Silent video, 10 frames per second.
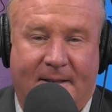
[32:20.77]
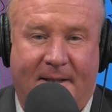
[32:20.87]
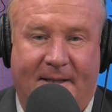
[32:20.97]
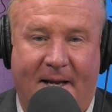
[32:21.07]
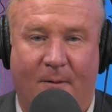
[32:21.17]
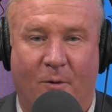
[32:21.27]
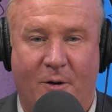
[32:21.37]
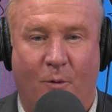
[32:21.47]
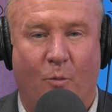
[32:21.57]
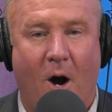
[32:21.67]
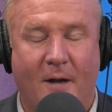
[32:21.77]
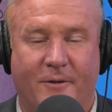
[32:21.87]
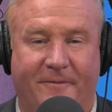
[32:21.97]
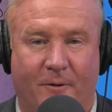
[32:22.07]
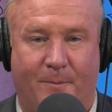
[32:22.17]
the thing when you
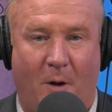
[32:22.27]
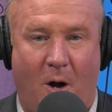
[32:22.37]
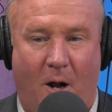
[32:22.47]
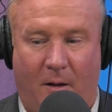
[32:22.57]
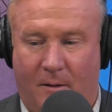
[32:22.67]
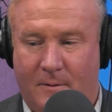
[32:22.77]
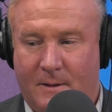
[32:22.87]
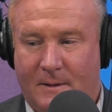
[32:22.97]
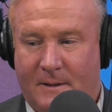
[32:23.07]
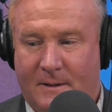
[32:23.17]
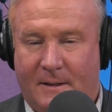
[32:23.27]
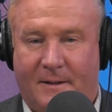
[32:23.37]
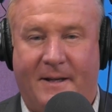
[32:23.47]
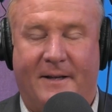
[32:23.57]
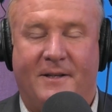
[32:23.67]
watch football
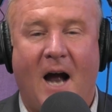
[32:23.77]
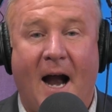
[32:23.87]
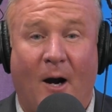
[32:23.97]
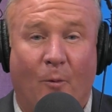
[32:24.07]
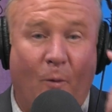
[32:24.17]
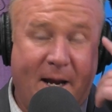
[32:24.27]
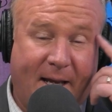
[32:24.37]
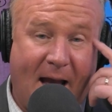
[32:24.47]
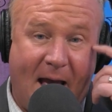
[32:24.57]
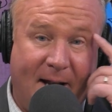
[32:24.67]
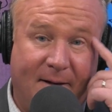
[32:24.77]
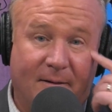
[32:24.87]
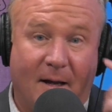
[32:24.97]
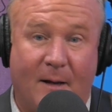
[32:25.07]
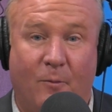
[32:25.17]
the entire weekend,
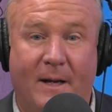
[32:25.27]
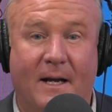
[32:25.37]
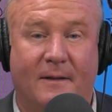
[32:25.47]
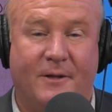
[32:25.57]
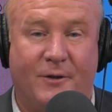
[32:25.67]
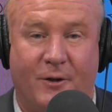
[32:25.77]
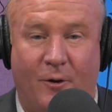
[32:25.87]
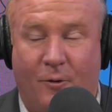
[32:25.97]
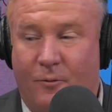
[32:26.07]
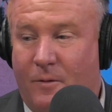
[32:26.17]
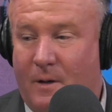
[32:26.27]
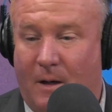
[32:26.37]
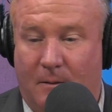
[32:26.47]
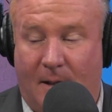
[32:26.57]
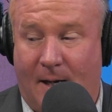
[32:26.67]
like we got to do
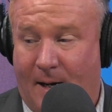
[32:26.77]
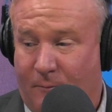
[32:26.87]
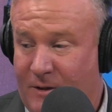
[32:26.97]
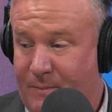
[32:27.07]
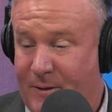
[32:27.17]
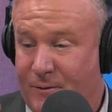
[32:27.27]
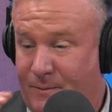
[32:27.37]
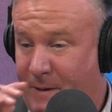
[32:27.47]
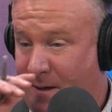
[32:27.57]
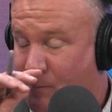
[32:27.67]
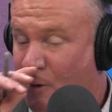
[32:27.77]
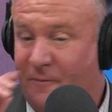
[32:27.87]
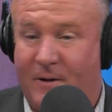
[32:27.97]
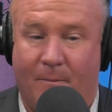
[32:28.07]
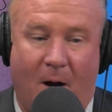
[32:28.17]
with the Bills being
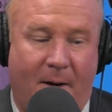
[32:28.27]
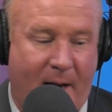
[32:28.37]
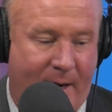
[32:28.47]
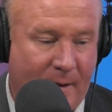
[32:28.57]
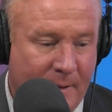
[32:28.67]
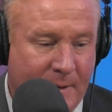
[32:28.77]
moved to Monday.